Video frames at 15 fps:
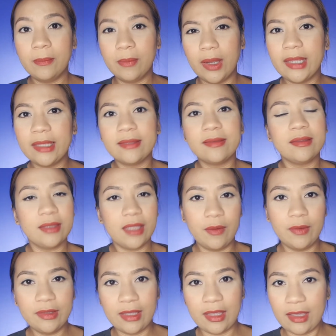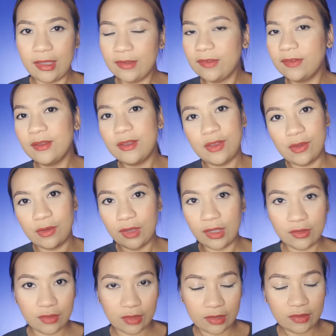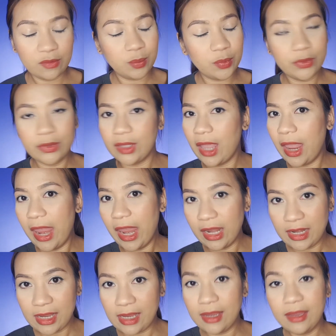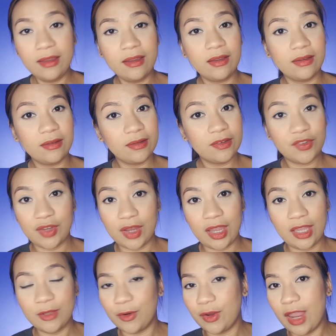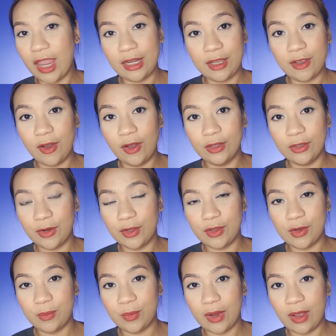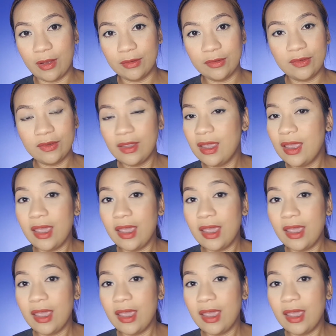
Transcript: but nowadays you can just put any shade or any color on your brows.